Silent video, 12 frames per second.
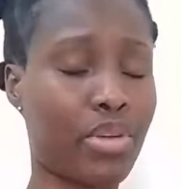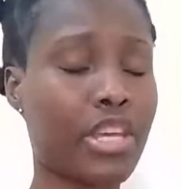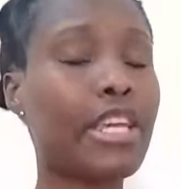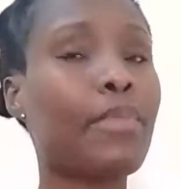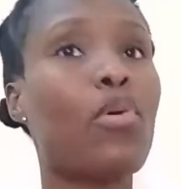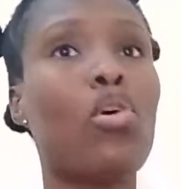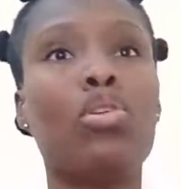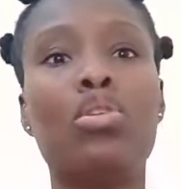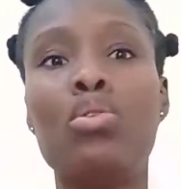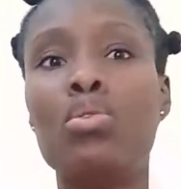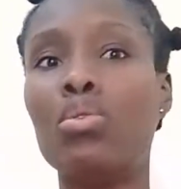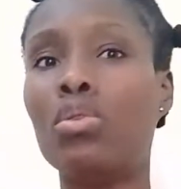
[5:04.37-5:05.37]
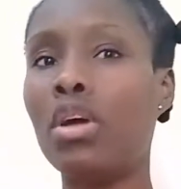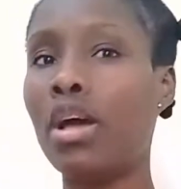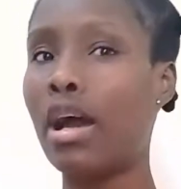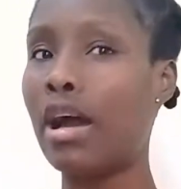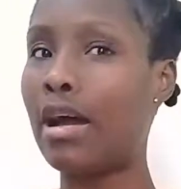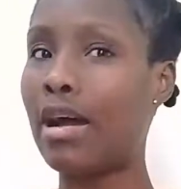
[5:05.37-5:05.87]
people who
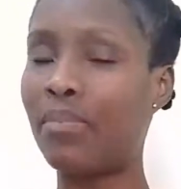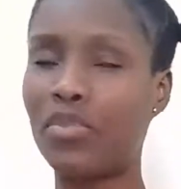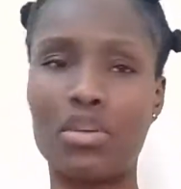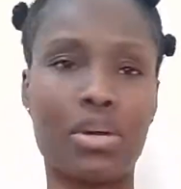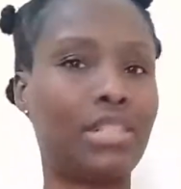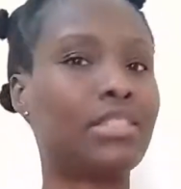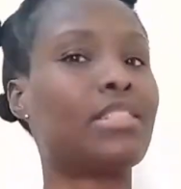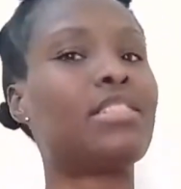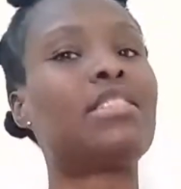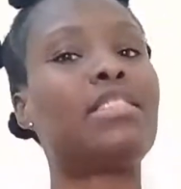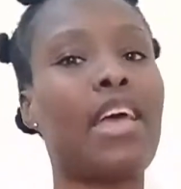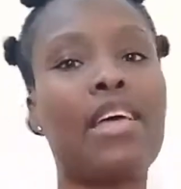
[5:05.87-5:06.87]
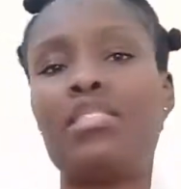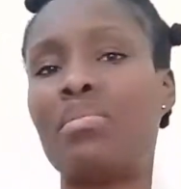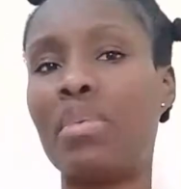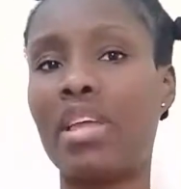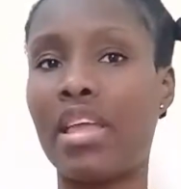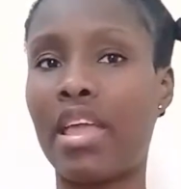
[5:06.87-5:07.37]
understand
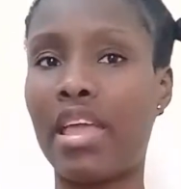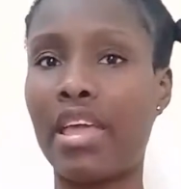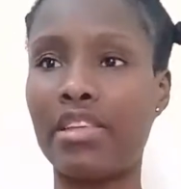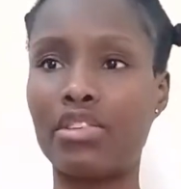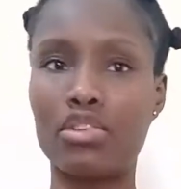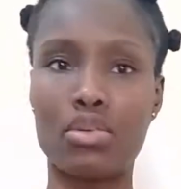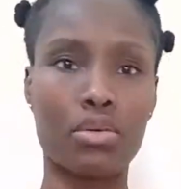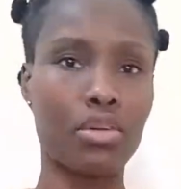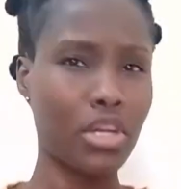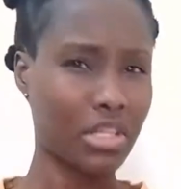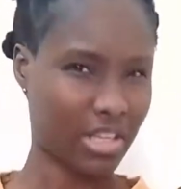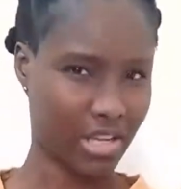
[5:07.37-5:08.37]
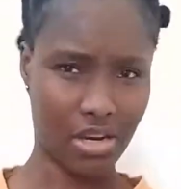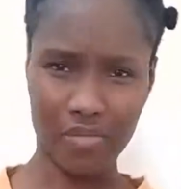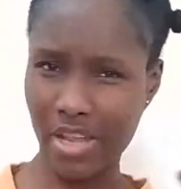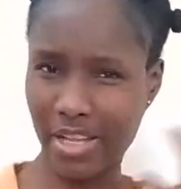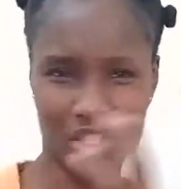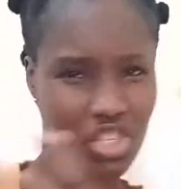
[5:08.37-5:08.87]
me and kind
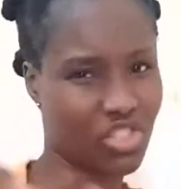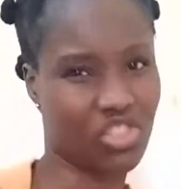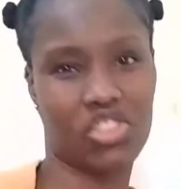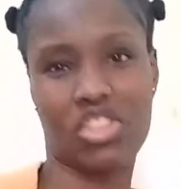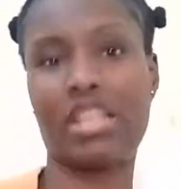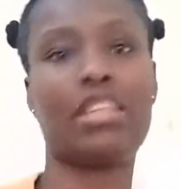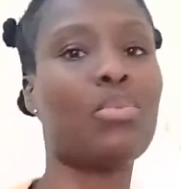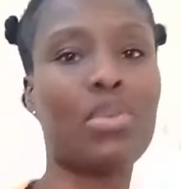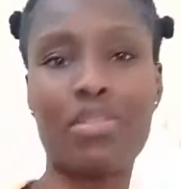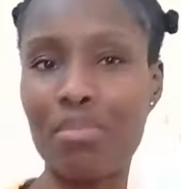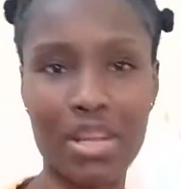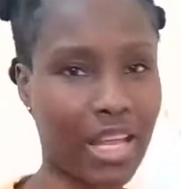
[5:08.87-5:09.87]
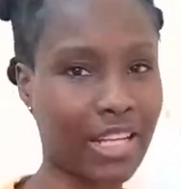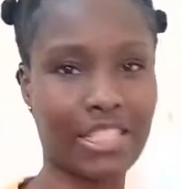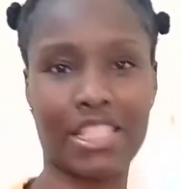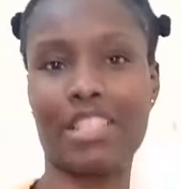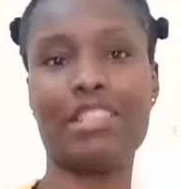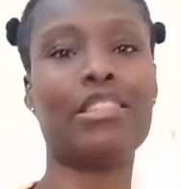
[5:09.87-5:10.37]
of like just jelly with me, like
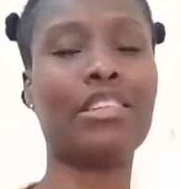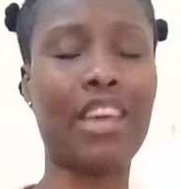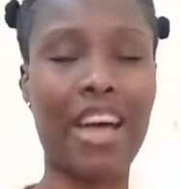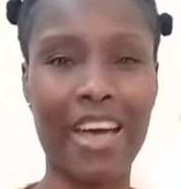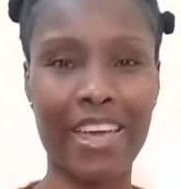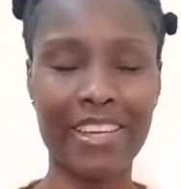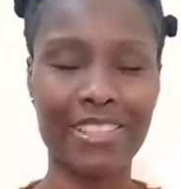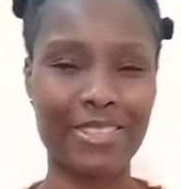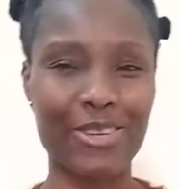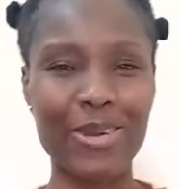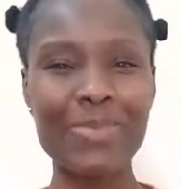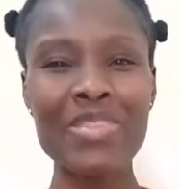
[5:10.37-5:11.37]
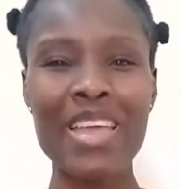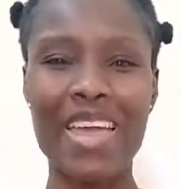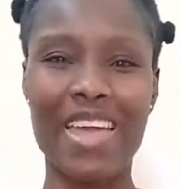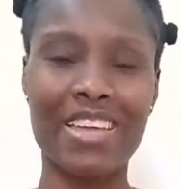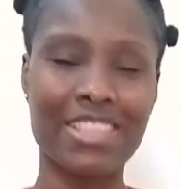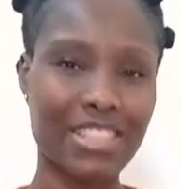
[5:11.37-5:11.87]
Jekyll and Hyde.
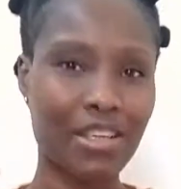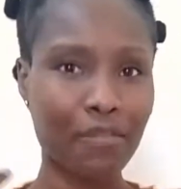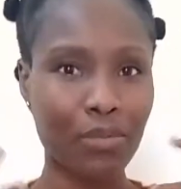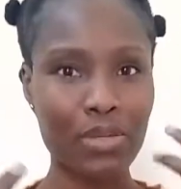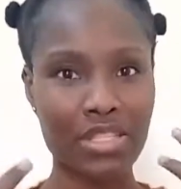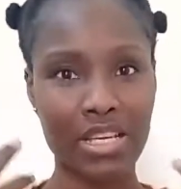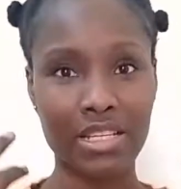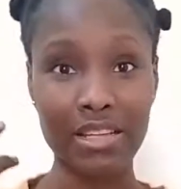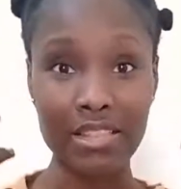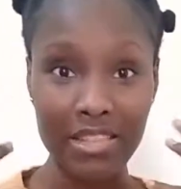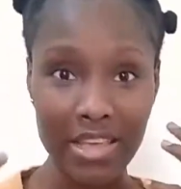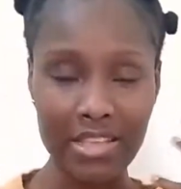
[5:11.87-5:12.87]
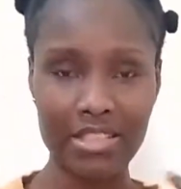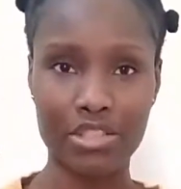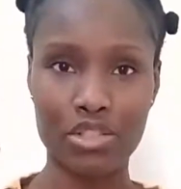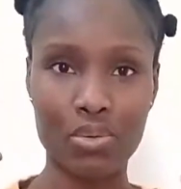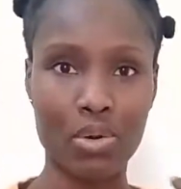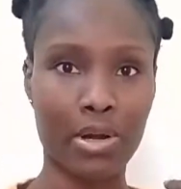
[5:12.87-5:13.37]
And if those are the things
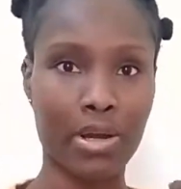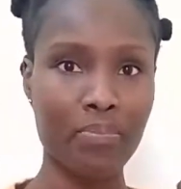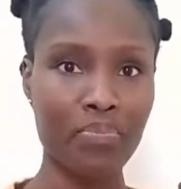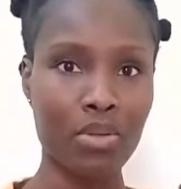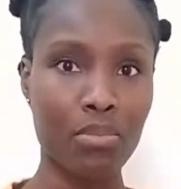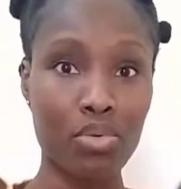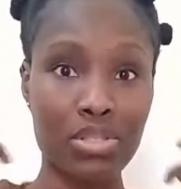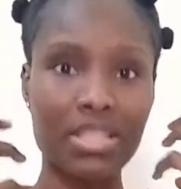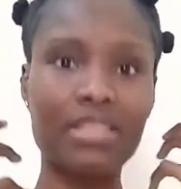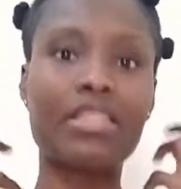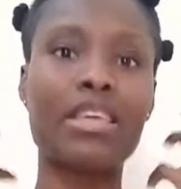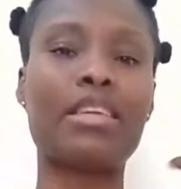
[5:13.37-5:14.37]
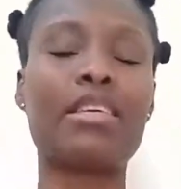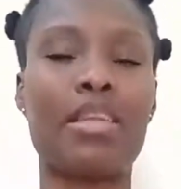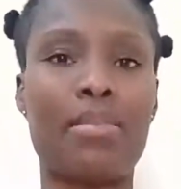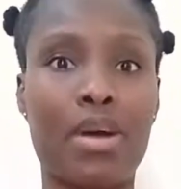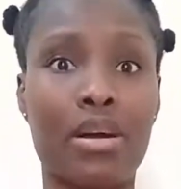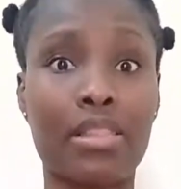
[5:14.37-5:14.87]
that you are mostly thinking
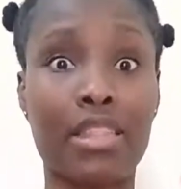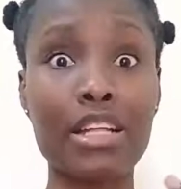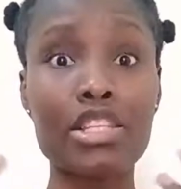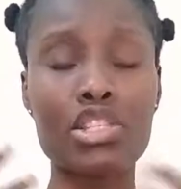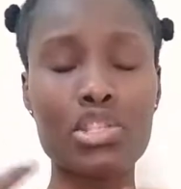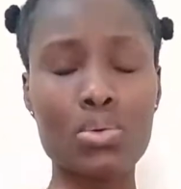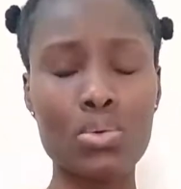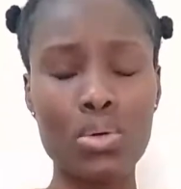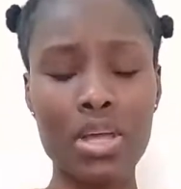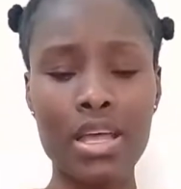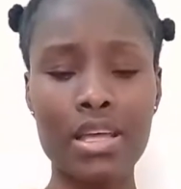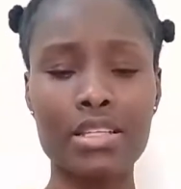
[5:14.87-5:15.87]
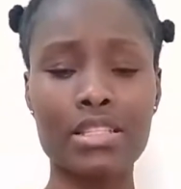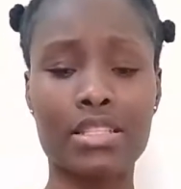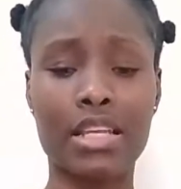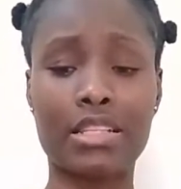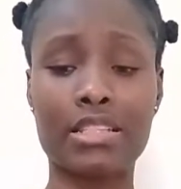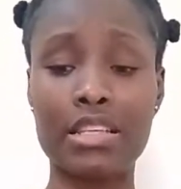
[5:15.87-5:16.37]
about, that's you
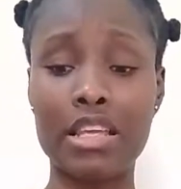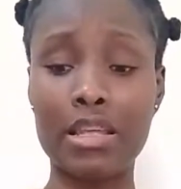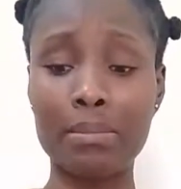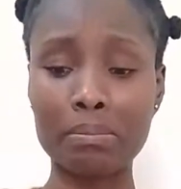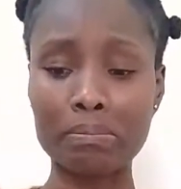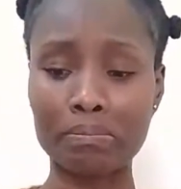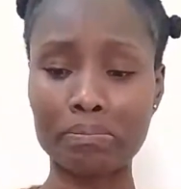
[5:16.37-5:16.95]
setting